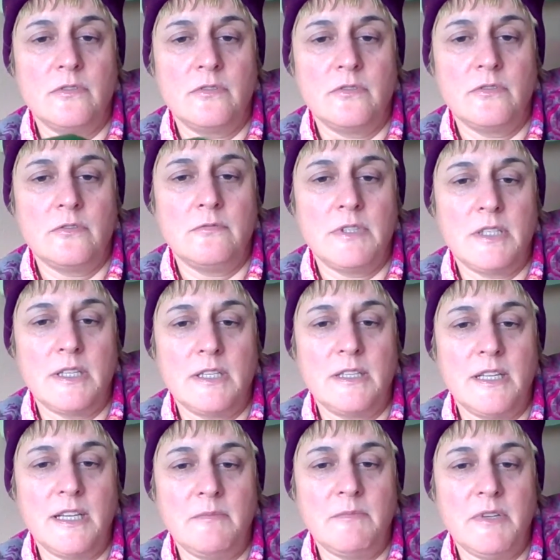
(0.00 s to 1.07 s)
when I
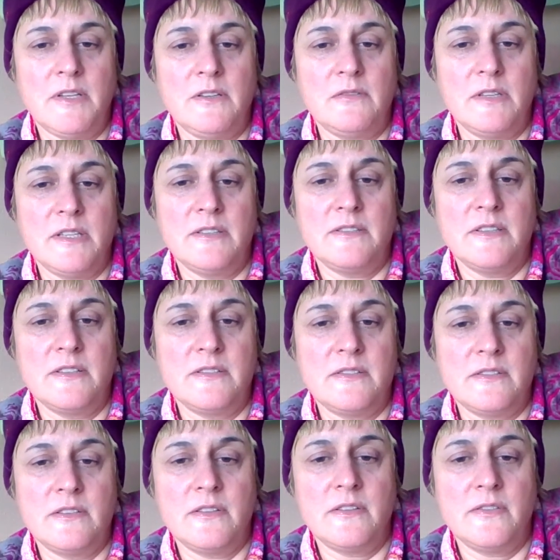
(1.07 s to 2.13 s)
came into
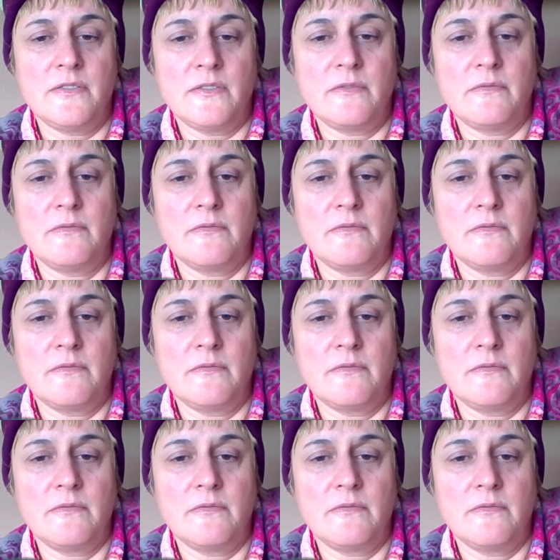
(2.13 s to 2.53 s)
existence,